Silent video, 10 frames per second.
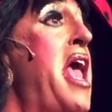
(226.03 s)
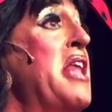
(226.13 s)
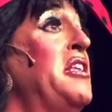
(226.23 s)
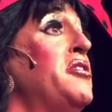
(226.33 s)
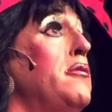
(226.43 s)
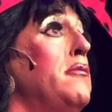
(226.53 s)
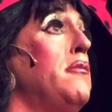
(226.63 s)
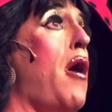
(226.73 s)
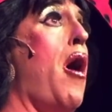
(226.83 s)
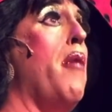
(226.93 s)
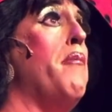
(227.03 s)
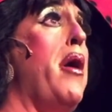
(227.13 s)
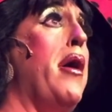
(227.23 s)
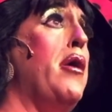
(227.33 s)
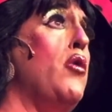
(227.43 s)
AIDS
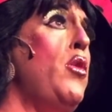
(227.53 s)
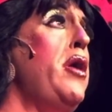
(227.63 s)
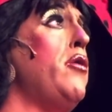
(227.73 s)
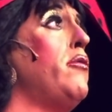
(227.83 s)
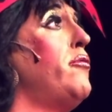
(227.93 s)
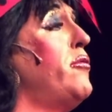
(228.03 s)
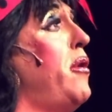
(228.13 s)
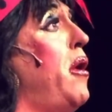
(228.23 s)
among queers?